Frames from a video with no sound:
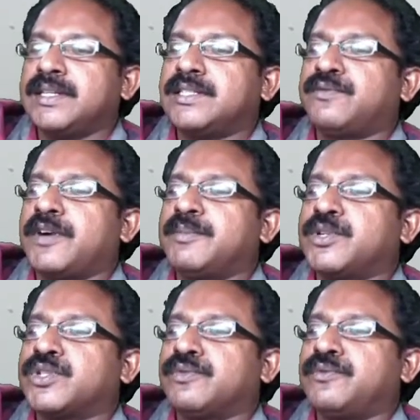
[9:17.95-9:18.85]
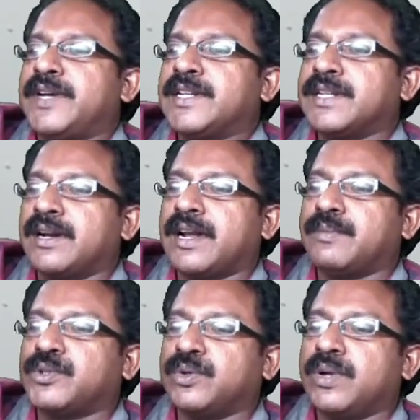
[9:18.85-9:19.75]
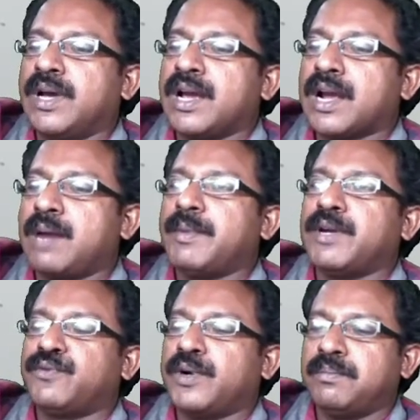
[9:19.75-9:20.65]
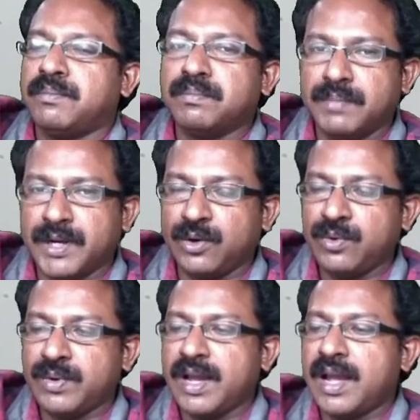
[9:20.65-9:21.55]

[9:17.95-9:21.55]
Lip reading: is the fibers of internal capsule coming from below,